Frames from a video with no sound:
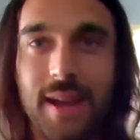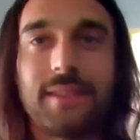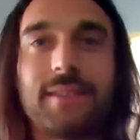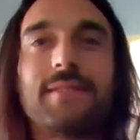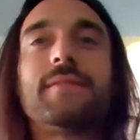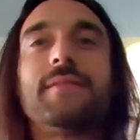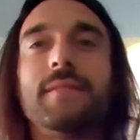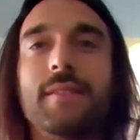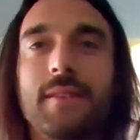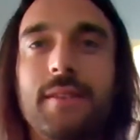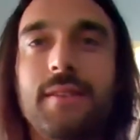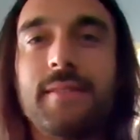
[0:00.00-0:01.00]
And within the
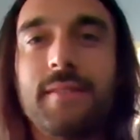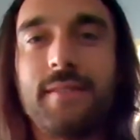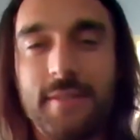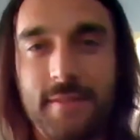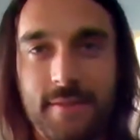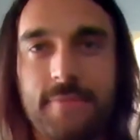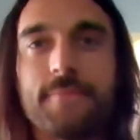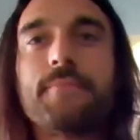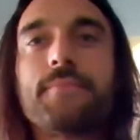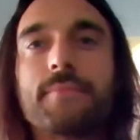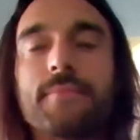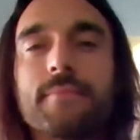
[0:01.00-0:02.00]
cell.
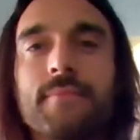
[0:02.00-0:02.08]
And you